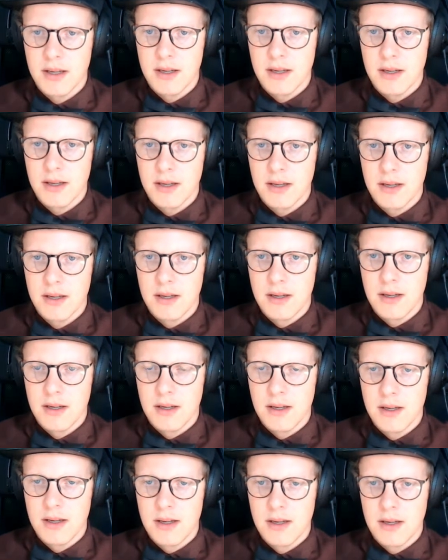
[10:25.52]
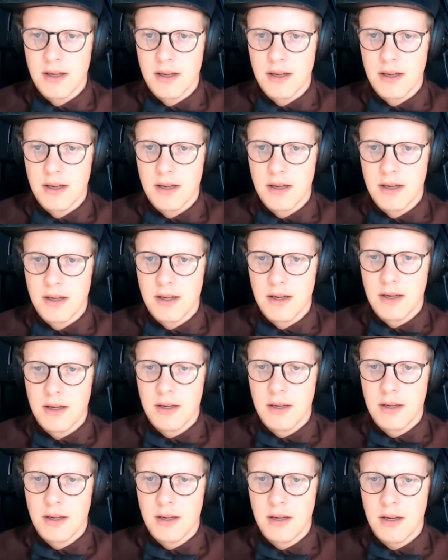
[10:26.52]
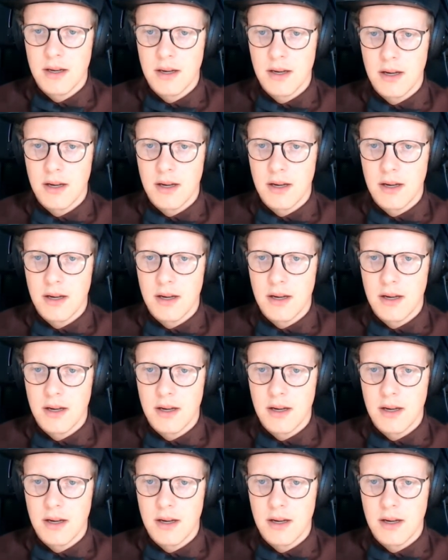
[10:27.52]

No one is speaking in this clip.